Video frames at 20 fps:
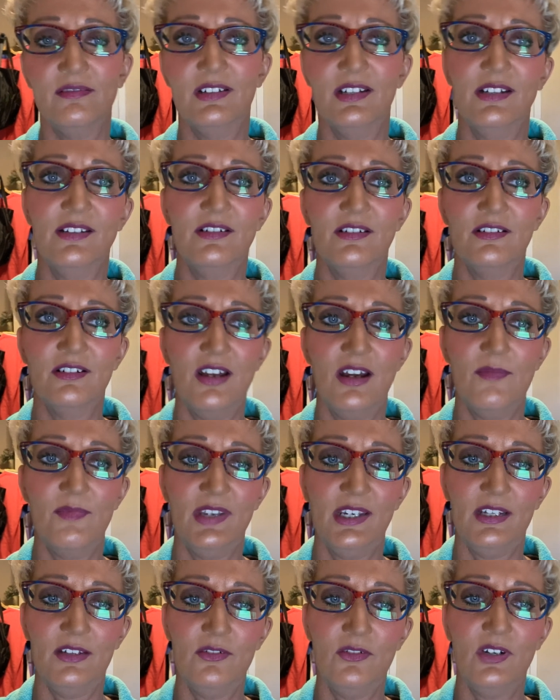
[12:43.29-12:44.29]
and they're not
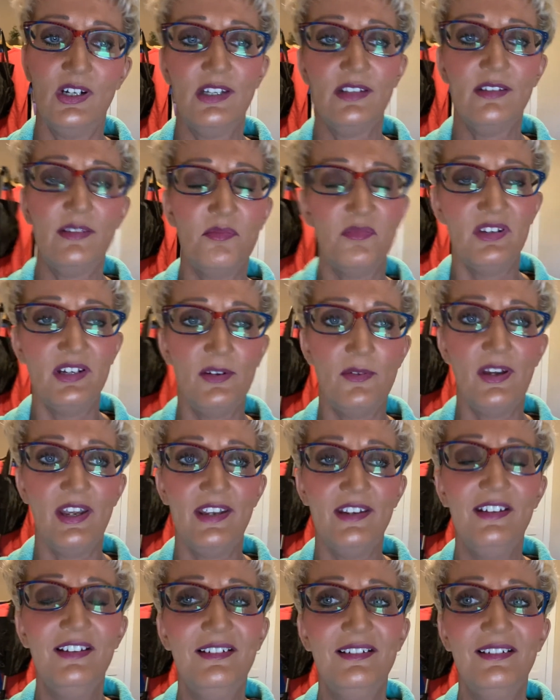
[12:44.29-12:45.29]
making noise. But anyway,